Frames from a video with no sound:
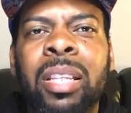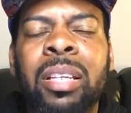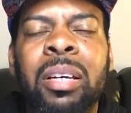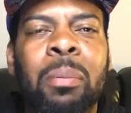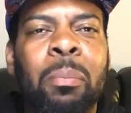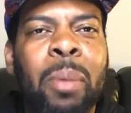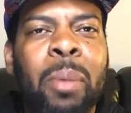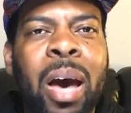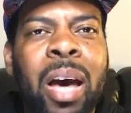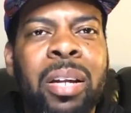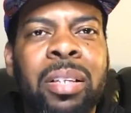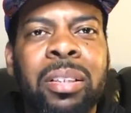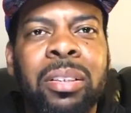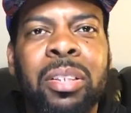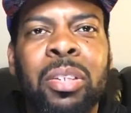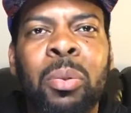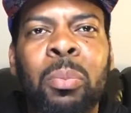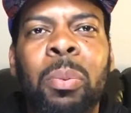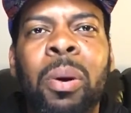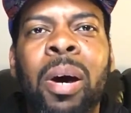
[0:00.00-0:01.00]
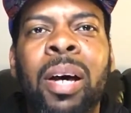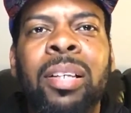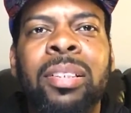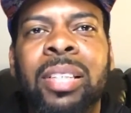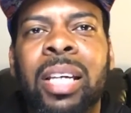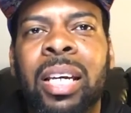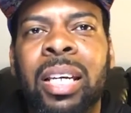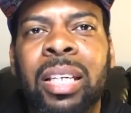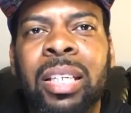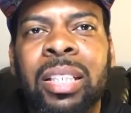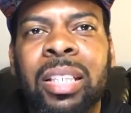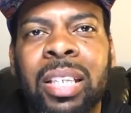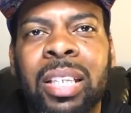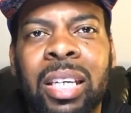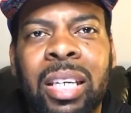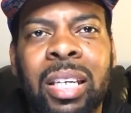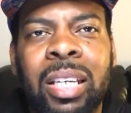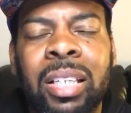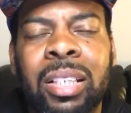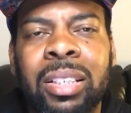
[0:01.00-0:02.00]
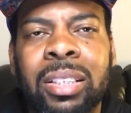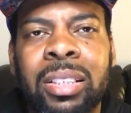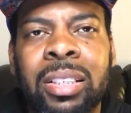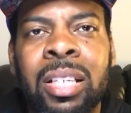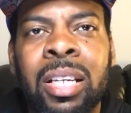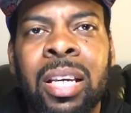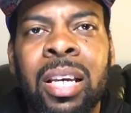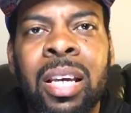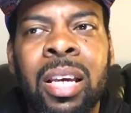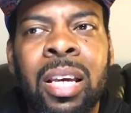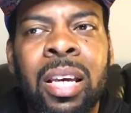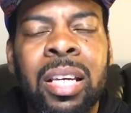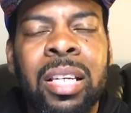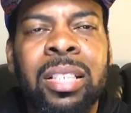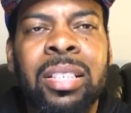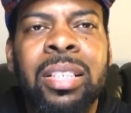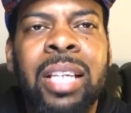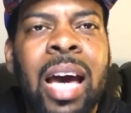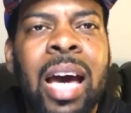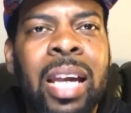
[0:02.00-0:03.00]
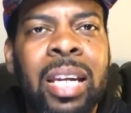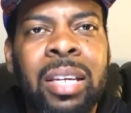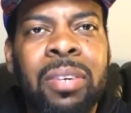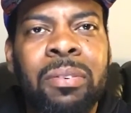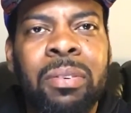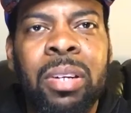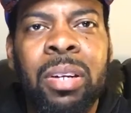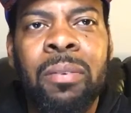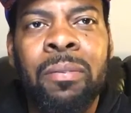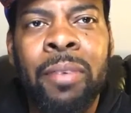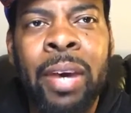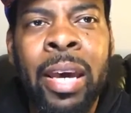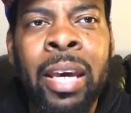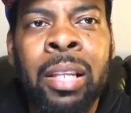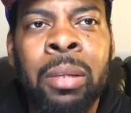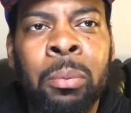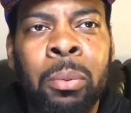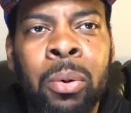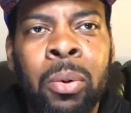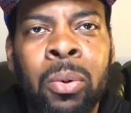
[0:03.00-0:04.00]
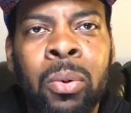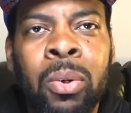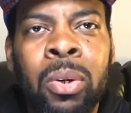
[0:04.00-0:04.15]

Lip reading: The amount of coupons that he needs is not even available